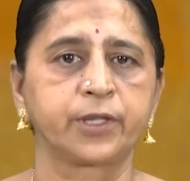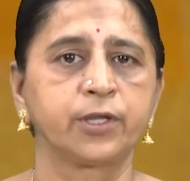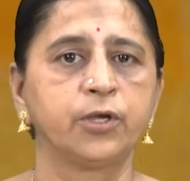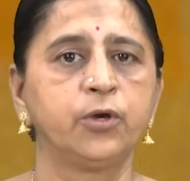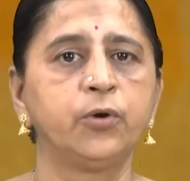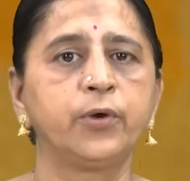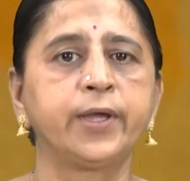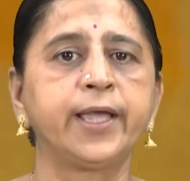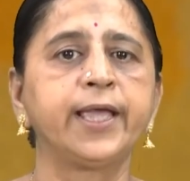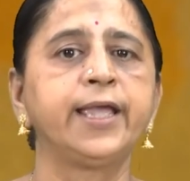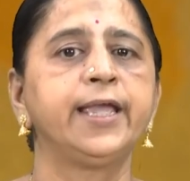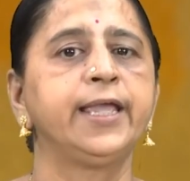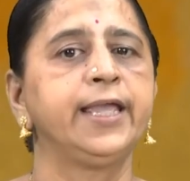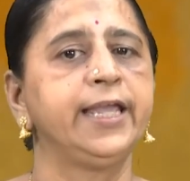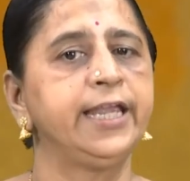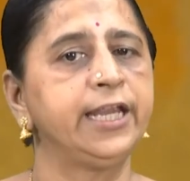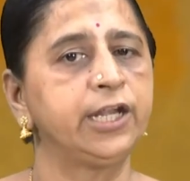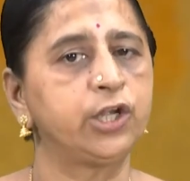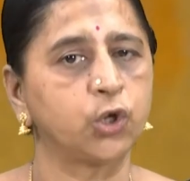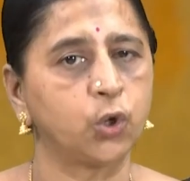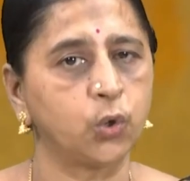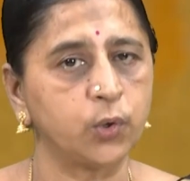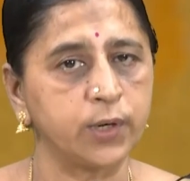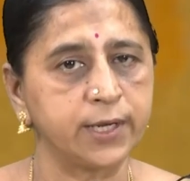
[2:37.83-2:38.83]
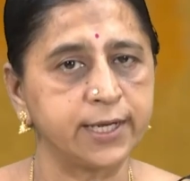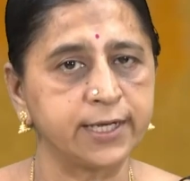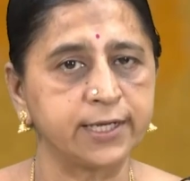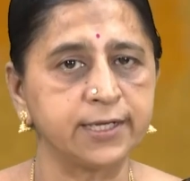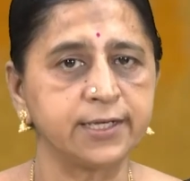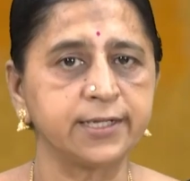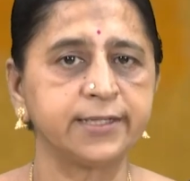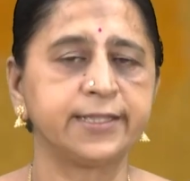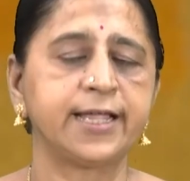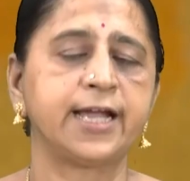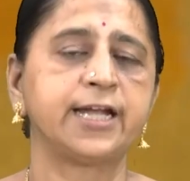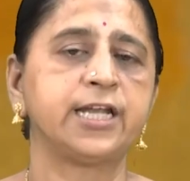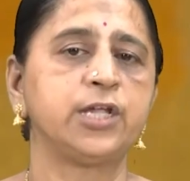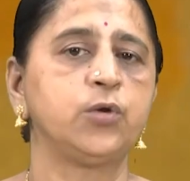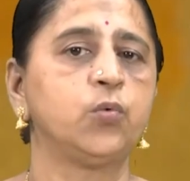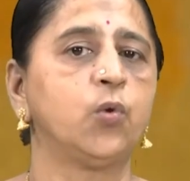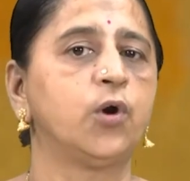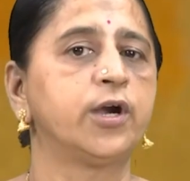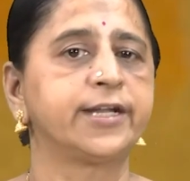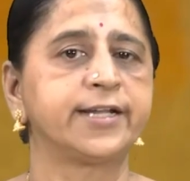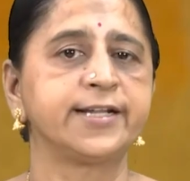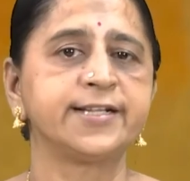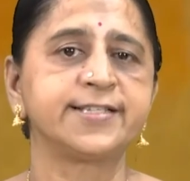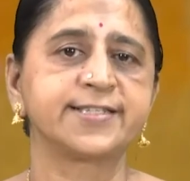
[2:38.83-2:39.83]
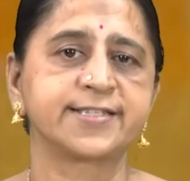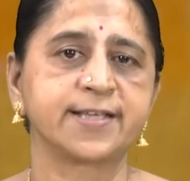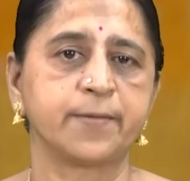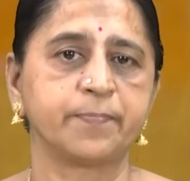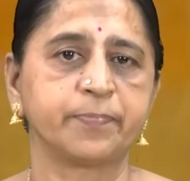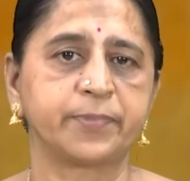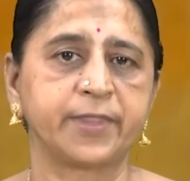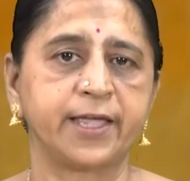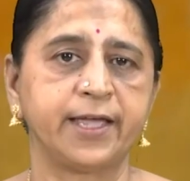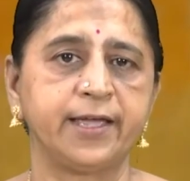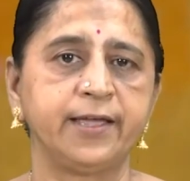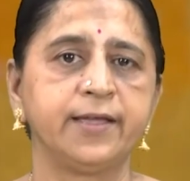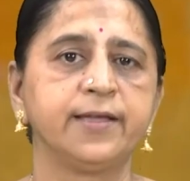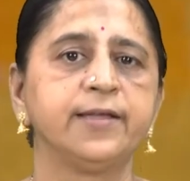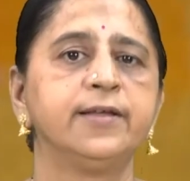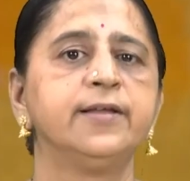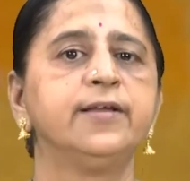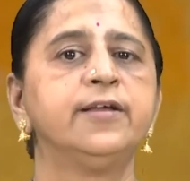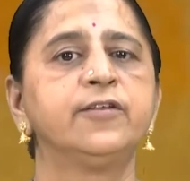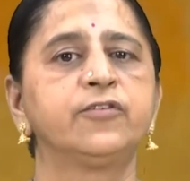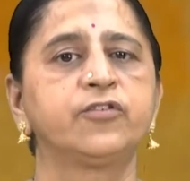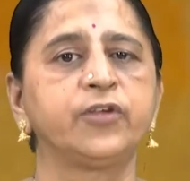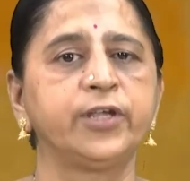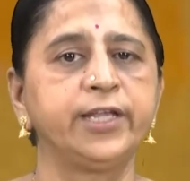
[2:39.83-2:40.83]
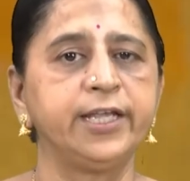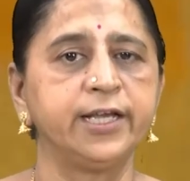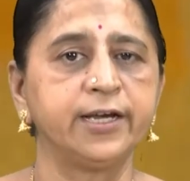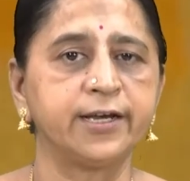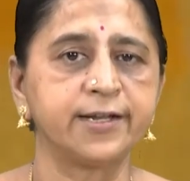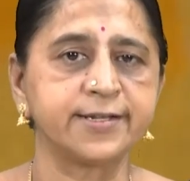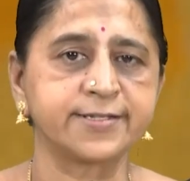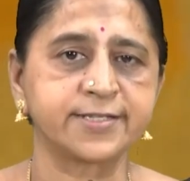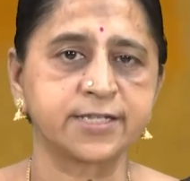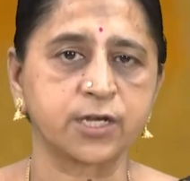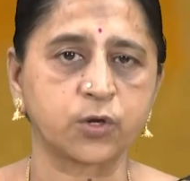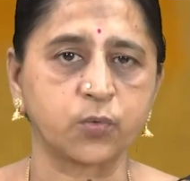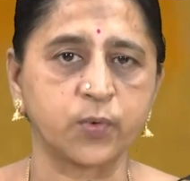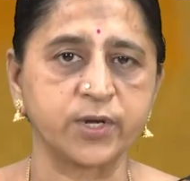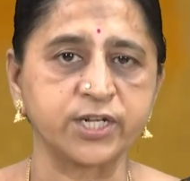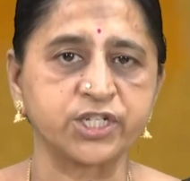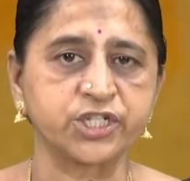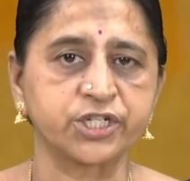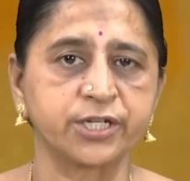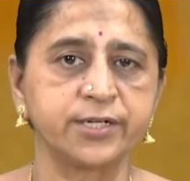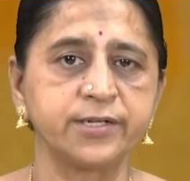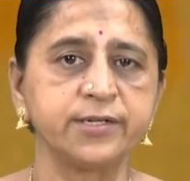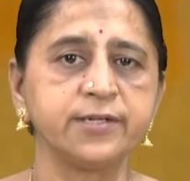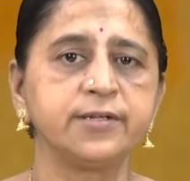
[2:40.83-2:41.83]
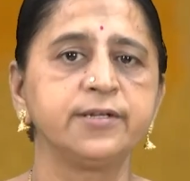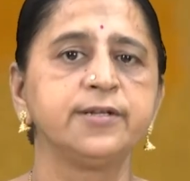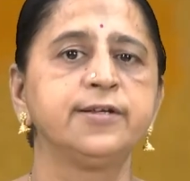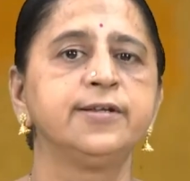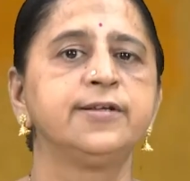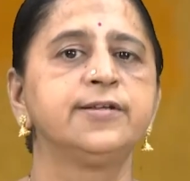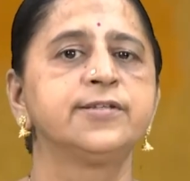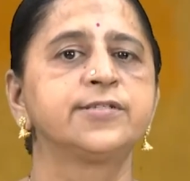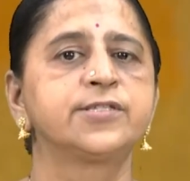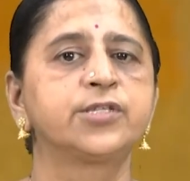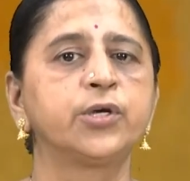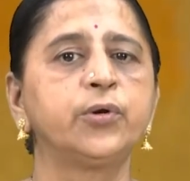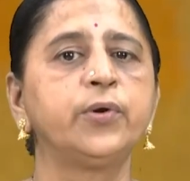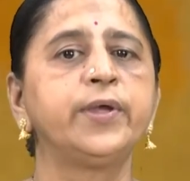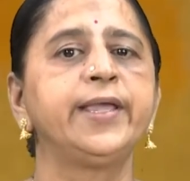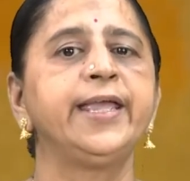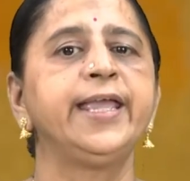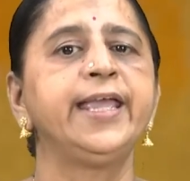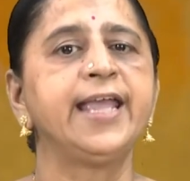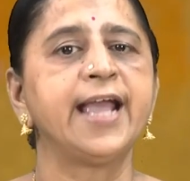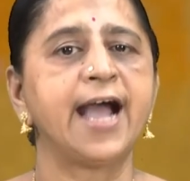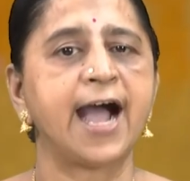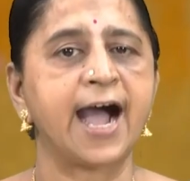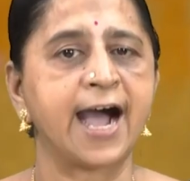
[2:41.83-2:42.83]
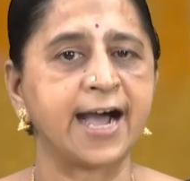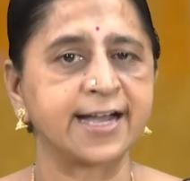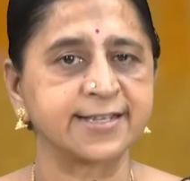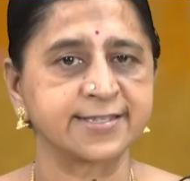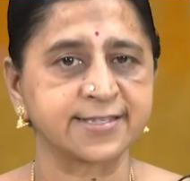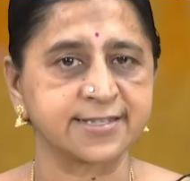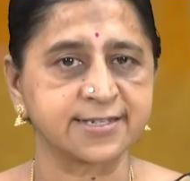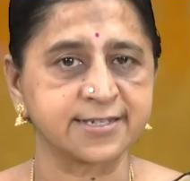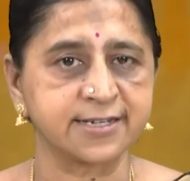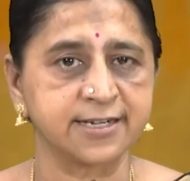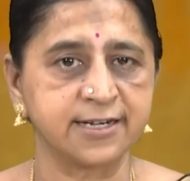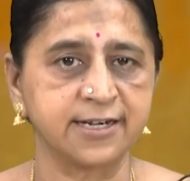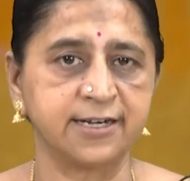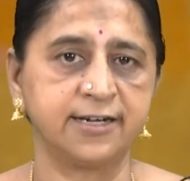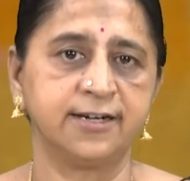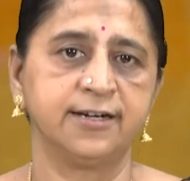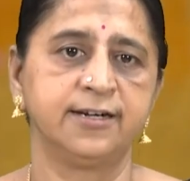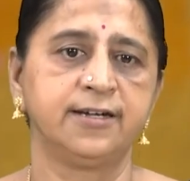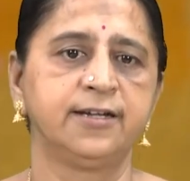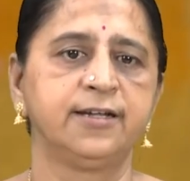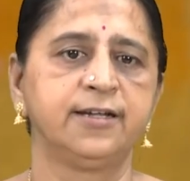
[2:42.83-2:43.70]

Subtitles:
Okay, he told her that he wanted something. So here is a question. So he asked her.